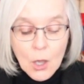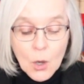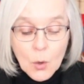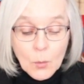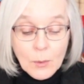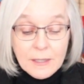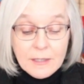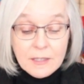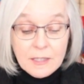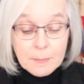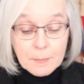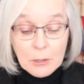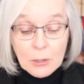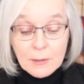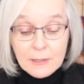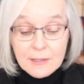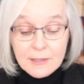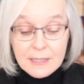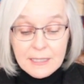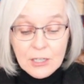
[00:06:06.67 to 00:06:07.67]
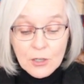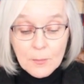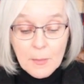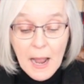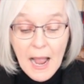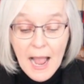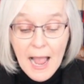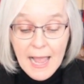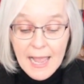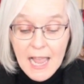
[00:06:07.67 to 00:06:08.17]
When a spoon is
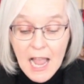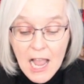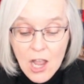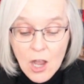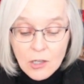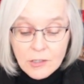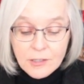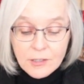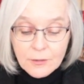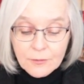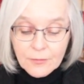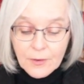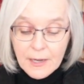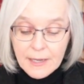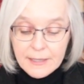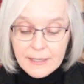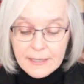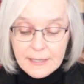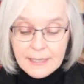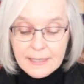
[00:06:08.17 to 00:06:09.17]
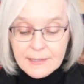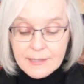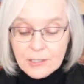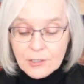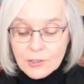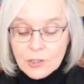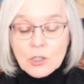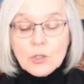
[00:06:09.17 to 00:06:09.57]
nearby, I also find it easier